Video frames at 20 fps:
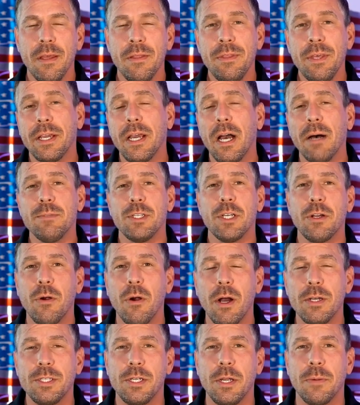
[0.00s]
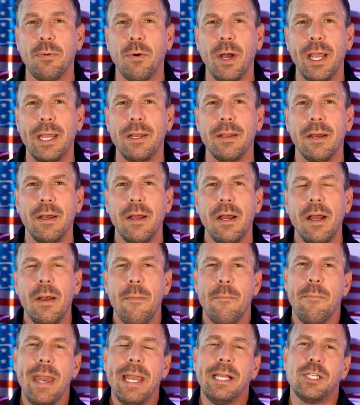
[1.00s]
that comes across your plate.
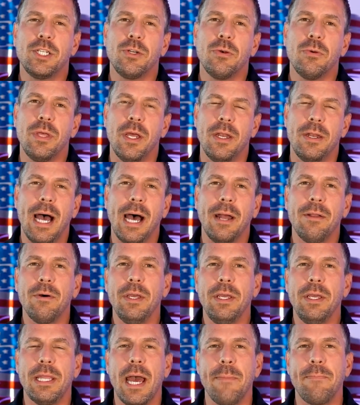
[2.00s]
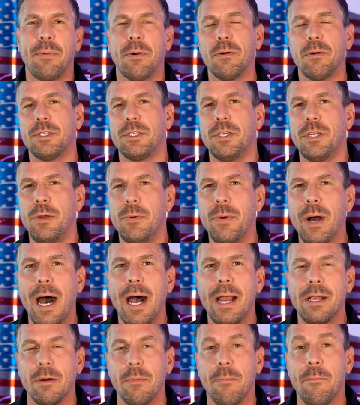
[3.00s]
Make sure that not only that person you
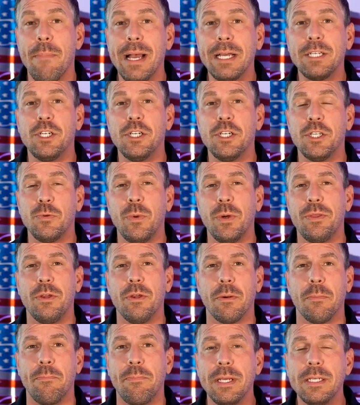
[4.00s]
hire meshes with your